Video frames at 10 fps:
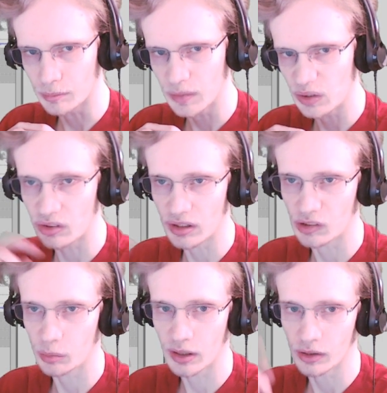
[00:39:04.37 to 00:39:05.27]
using the
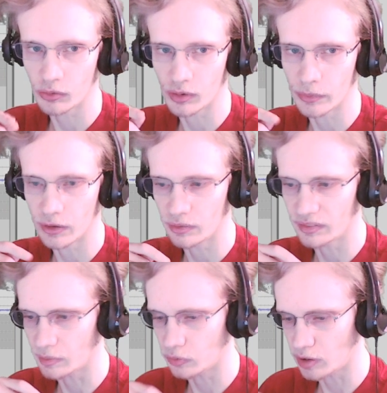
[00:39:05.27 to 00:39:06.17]
experience from those.
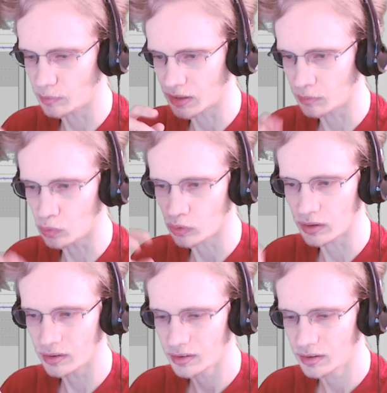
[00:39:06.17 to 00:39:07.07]
I'm trying to make it
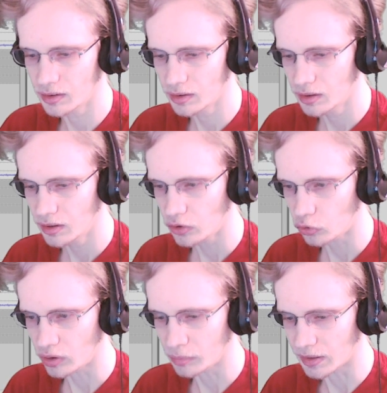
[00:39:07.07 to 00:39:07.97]
more
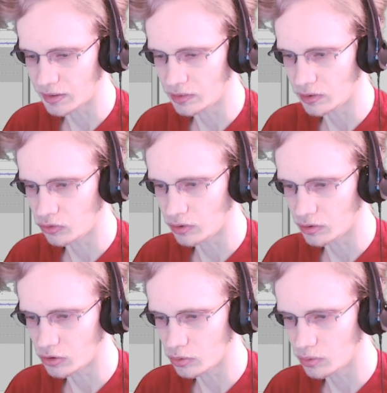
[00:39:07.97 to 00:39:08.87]
streamlined and easier to
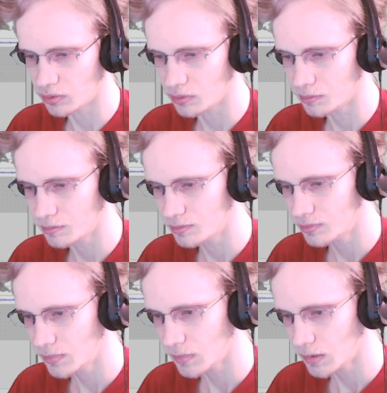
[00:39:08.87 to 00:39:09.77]
use,
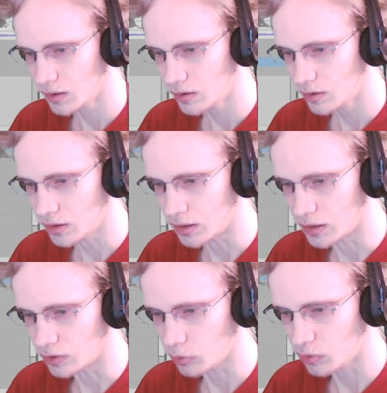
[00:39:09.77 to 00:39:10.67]

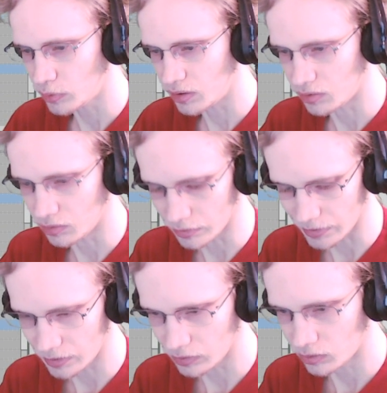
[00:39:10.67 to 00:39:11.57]
especially with these
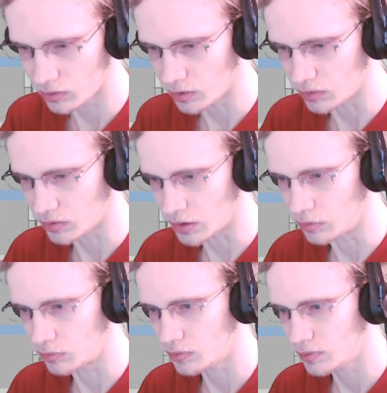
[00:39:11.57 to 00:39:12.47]
legs and
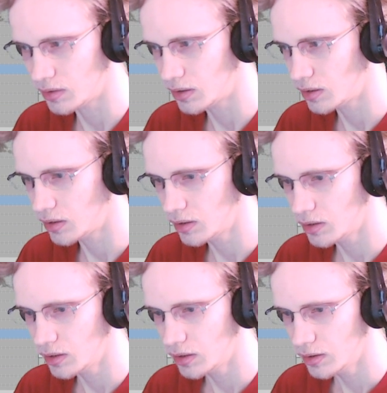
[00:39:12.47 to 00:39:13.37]
stuff,
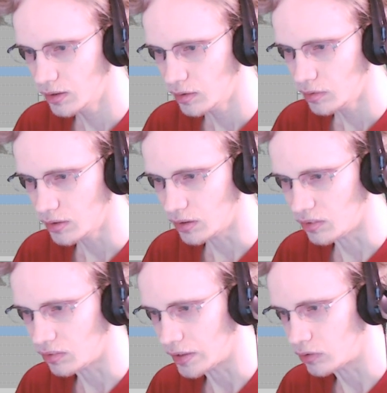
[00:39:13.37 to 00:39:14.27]
because
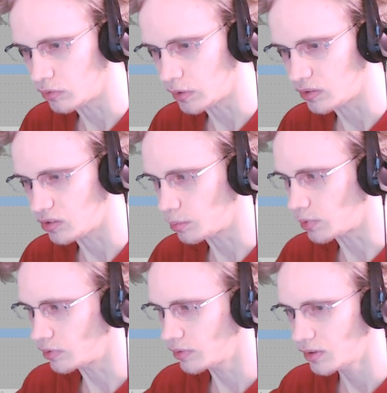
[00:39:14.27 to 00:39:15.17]
these legs are very
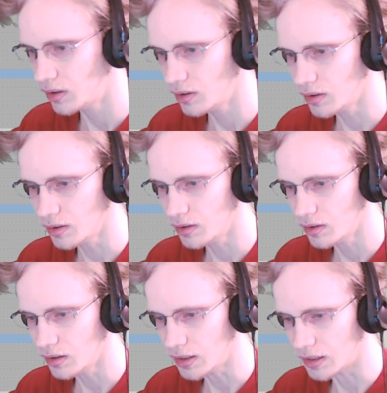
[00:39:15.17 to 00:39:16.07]
simple.
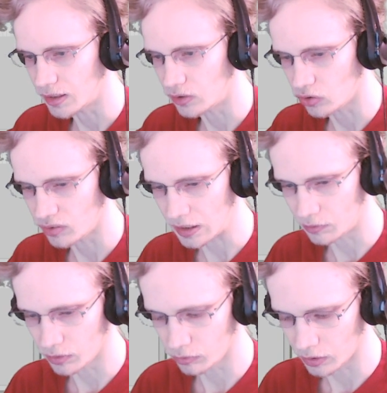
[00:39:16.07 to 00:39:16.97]
I can just
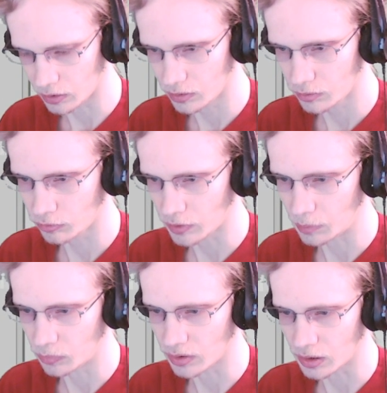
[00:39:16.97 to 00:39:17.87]
have different
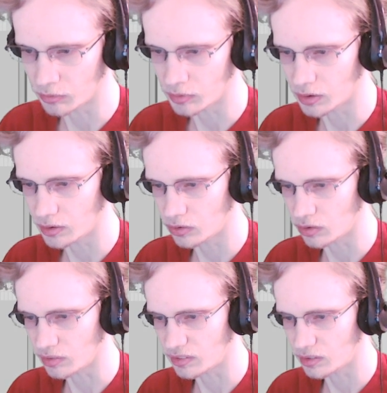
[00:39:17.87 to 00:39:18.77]
frames of it
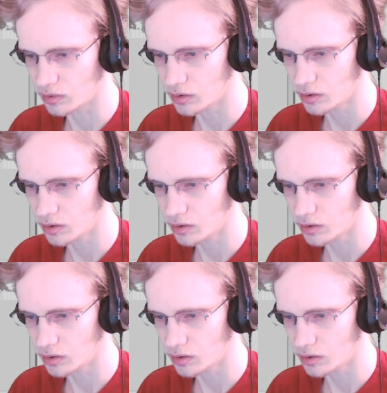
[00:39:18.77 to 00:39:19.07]
just